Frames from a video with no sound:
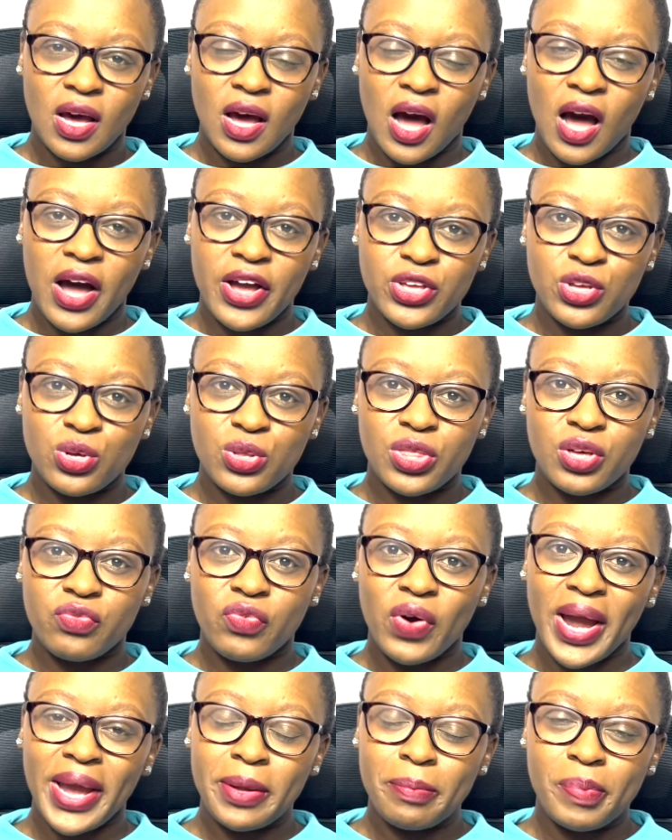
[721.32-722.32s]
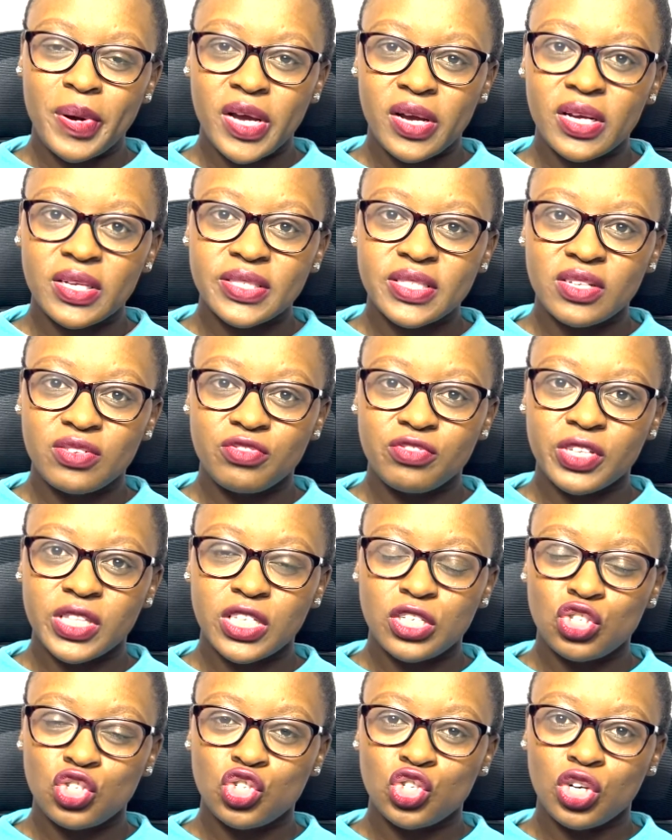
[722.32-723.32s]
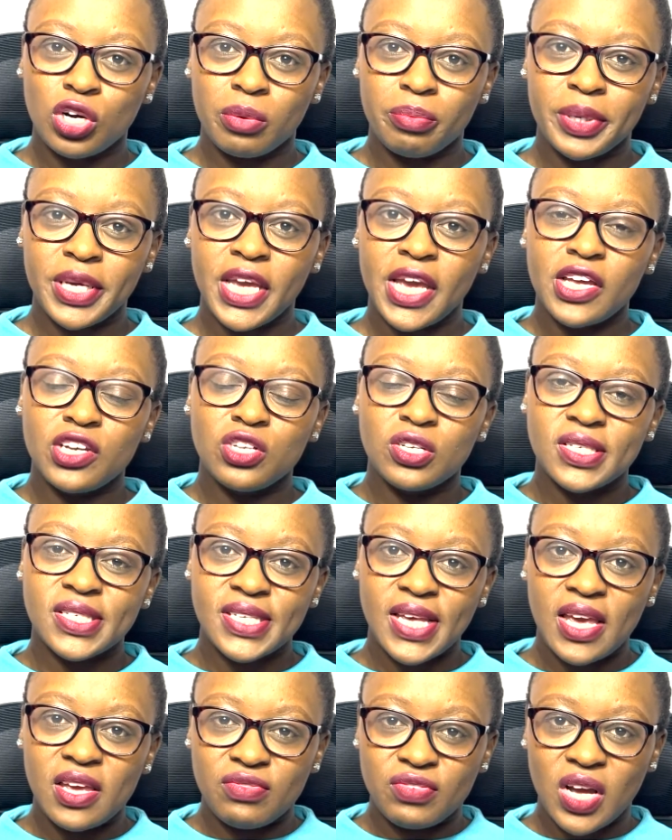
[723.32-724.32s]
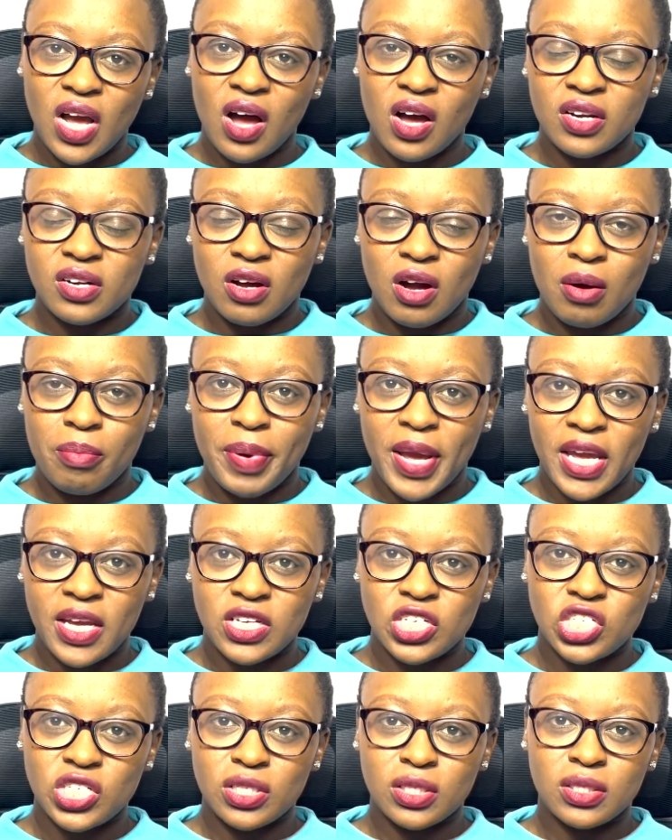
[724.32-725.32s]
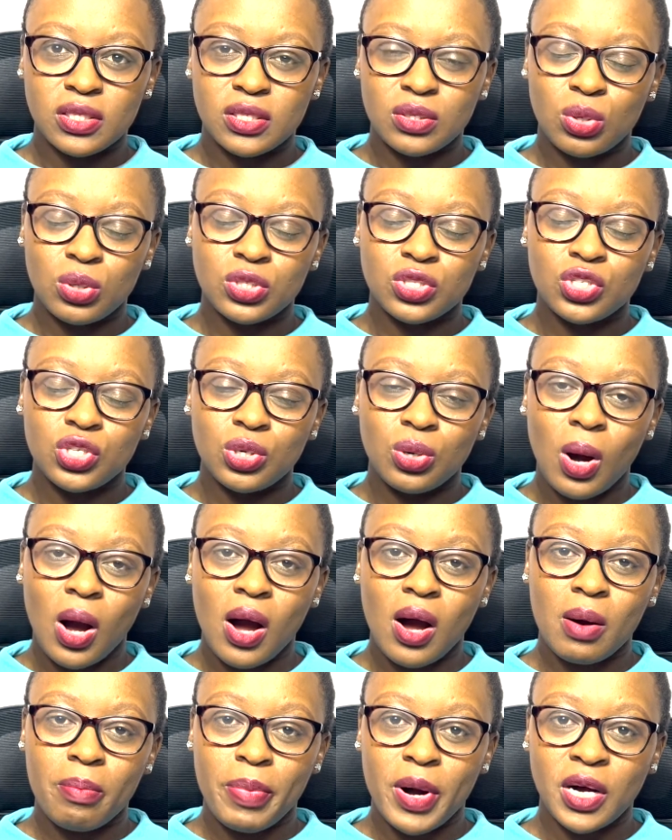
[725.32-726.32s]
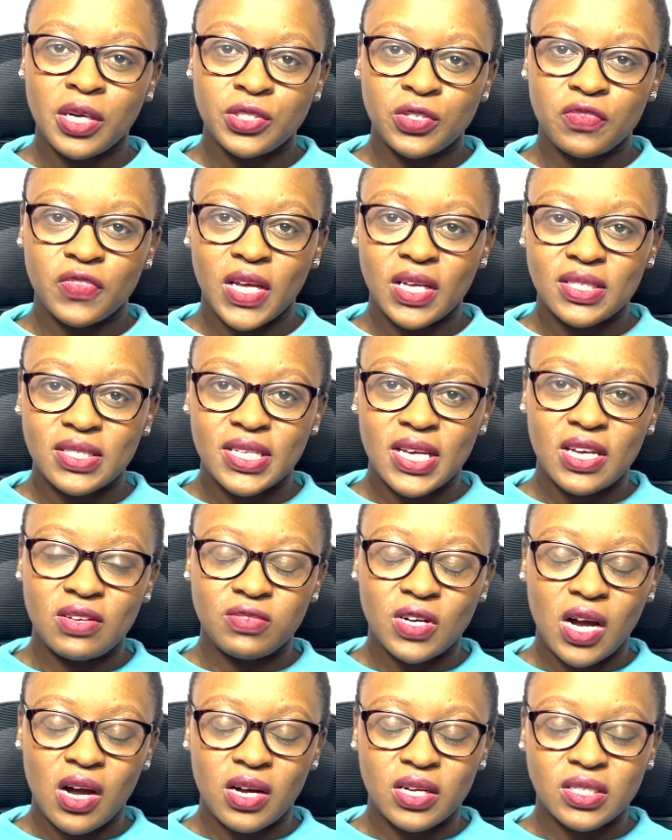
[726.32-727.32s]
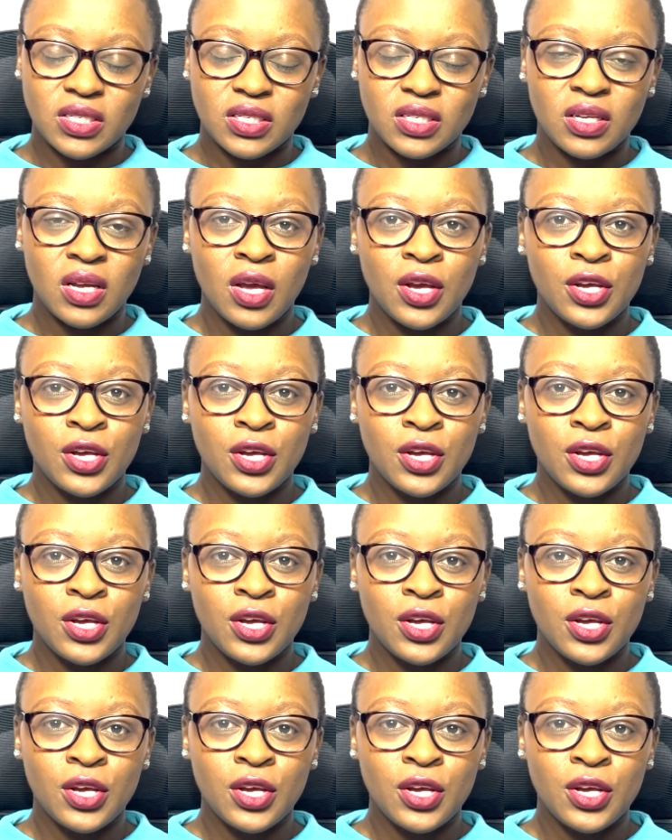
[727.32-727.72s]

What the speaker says: Are you the right person for this job? Can you safeguard our patients? Because you are part of that safeguarding.